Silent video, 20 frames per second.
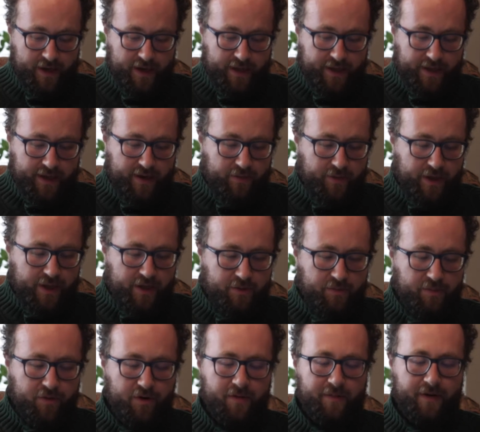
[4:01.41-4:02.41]
Now we know
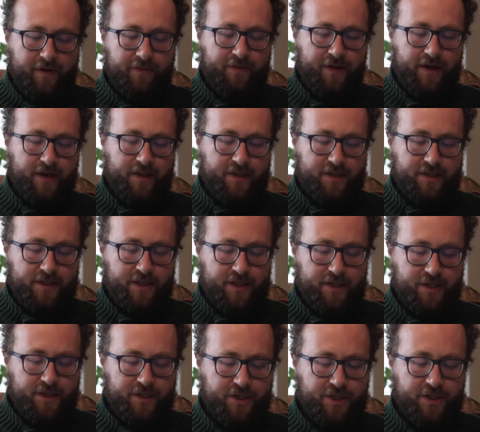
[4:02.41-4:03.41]
more about Fleckeles
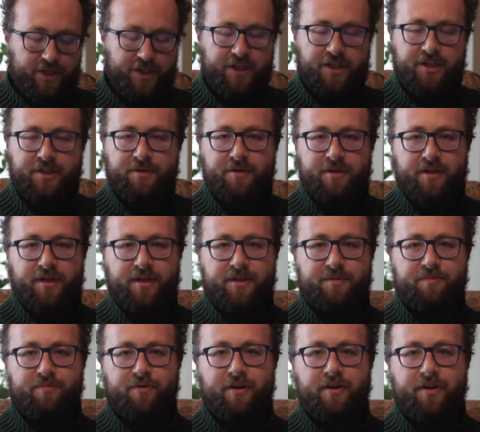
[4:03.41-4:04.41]
than just his
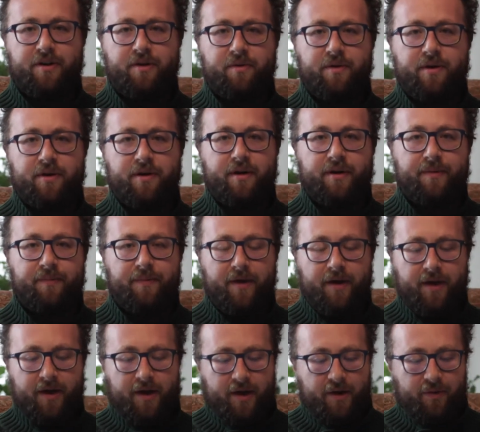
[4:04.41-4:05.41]
printing work.
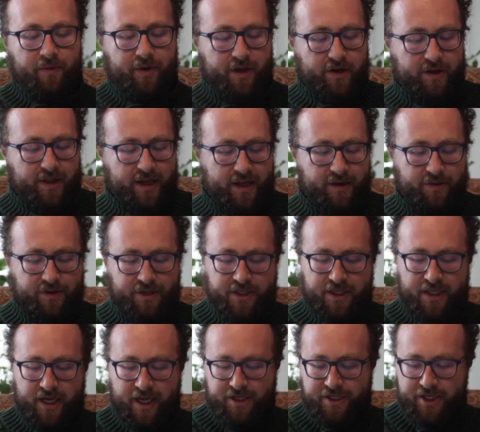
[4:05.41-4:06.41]
We know that he was
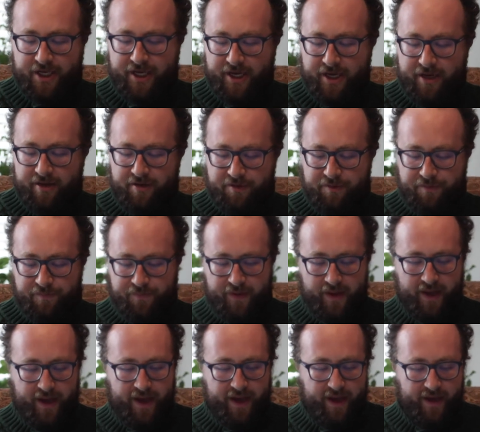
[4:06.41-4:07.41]
an educator,
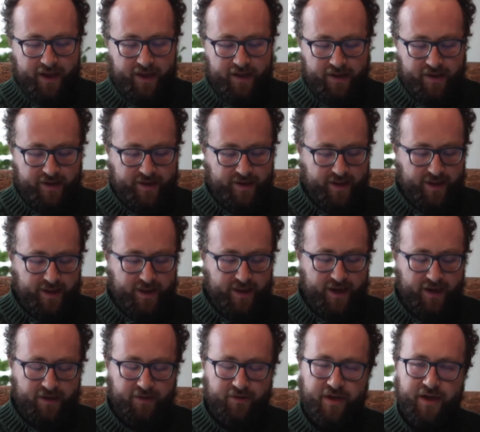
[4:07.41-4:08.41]
and
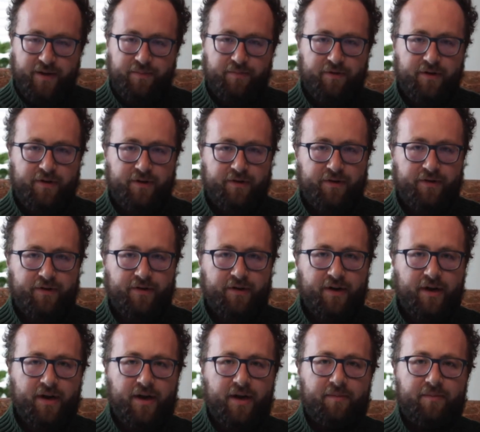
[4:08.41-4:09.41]
not only a printer,
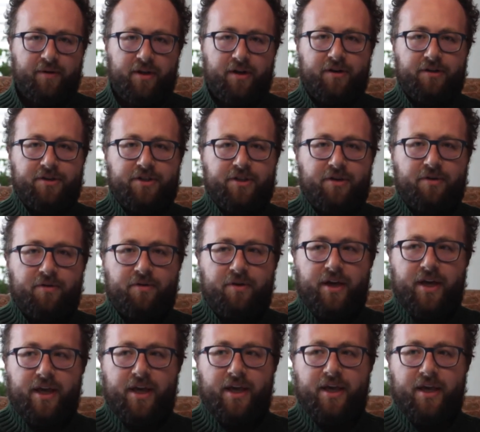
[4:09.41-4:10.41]
but also
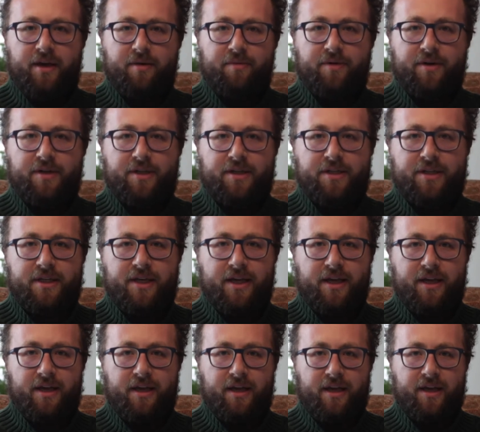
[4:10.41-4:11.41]
he was
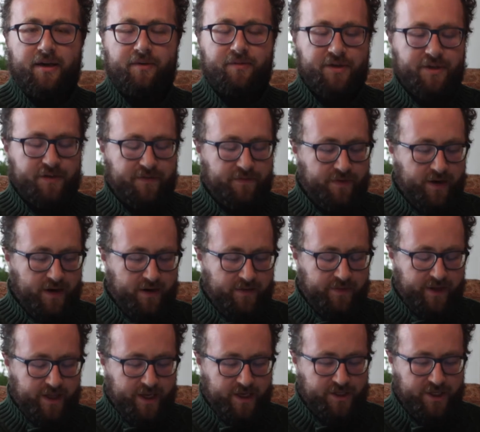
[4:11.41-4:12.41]

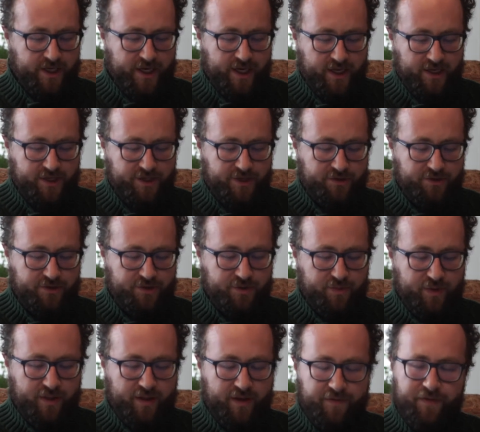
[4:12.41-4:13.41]
involved in educating students
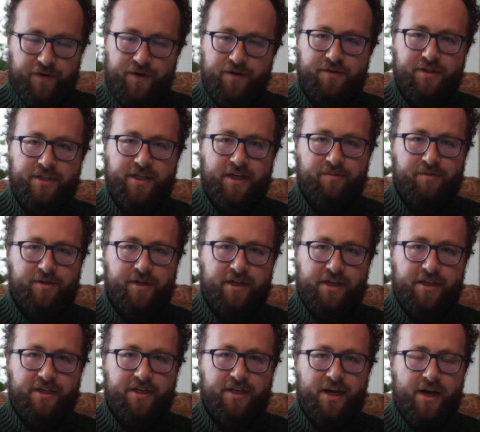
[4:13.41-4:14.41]
with difficult
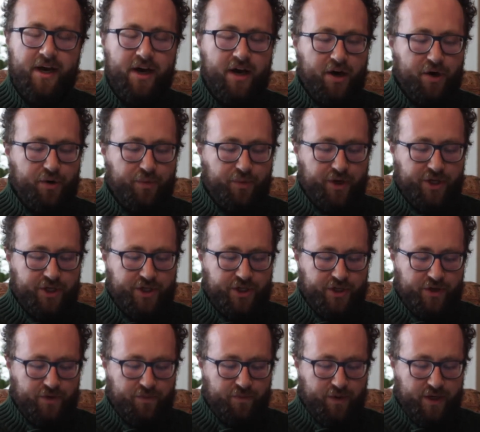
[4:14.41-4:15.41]
subjects,
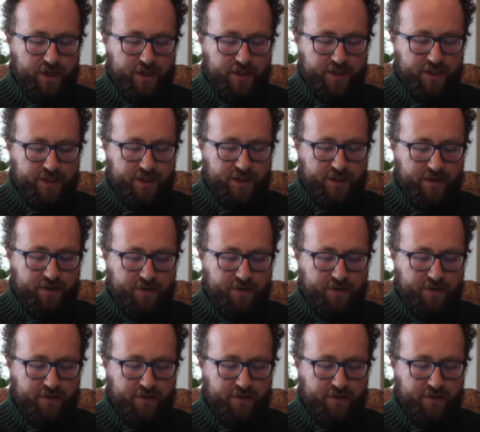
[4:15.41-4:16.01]
which was